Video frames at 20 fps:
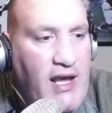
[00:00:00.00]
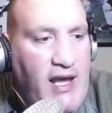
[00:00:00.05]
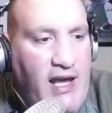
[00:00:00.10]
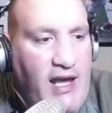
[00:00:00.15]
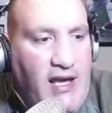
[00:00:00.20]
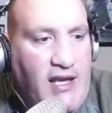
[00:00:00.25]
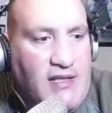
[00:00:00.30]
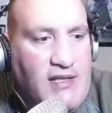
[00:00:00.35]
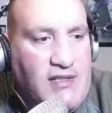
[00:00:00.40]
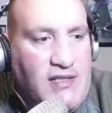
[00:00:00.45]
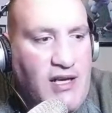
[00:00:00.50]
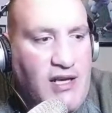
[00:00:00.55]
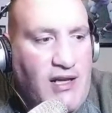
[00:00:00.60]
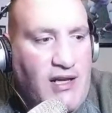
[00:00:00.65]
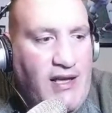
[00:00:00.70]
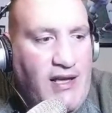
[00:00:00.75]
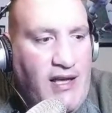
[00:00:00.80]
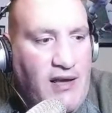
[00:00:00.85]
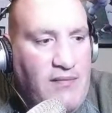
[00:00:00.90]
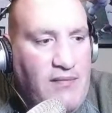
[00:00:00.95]
He is going
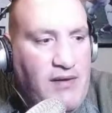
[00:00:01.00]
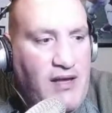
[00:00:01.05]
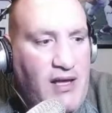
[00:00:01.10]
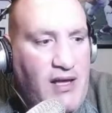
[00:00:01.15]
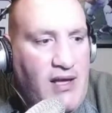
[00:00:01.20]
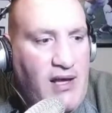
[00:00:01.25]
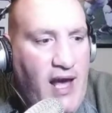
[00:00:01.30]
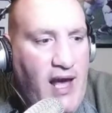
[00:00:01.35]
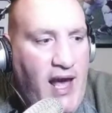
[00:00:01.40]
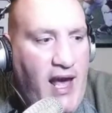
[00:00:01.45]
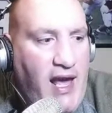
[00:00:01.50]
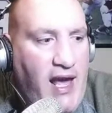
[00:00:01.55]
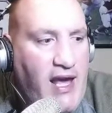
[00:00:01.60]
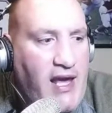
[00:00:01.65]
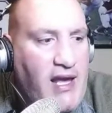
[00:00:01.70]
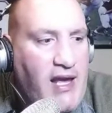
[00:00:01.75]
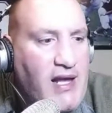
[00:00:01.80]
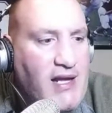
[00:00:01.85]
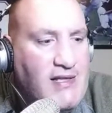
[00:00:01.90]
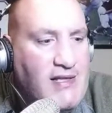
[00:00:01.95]
to get me
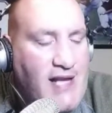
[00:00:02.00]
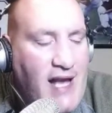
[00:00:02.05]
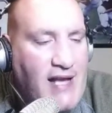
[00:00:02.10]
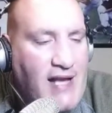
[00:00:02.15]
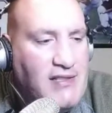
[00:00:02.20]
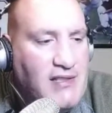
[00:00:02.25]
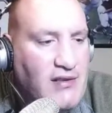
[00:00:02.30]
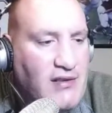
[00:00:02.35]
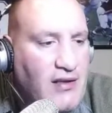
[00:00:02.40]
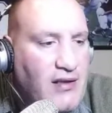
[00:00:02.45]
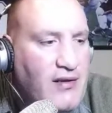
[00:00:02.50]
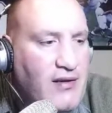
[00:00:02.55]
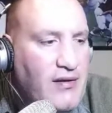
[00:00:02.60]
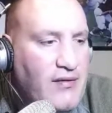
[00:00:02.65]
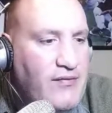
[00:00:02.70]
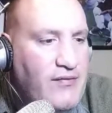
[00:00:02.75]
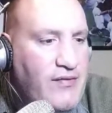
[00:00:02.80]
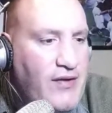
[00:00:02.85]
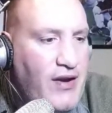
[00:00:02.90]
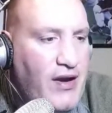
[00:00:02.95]
a Tesla
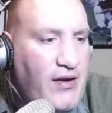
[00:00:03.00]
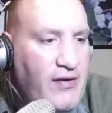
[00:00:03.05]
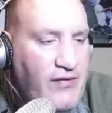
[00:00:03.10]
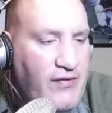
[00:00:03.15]
very,